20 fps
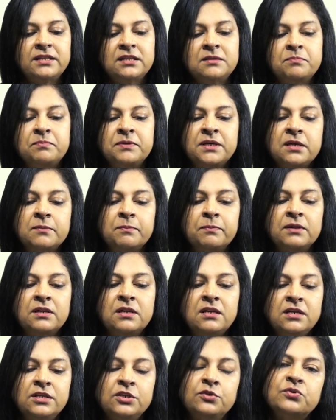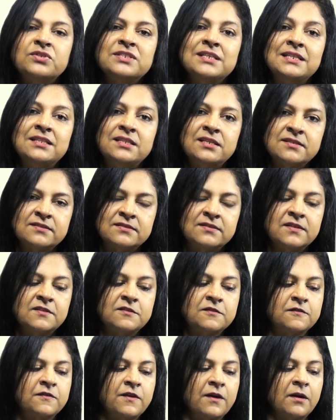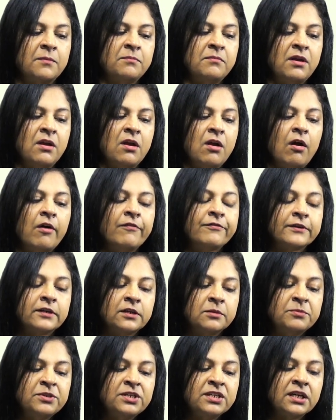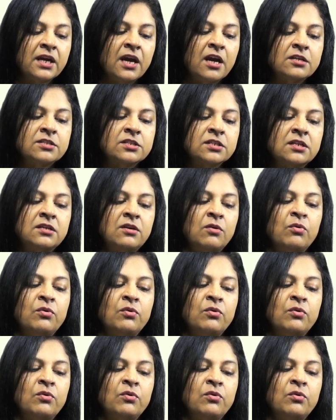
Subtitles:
the people using this system of communication,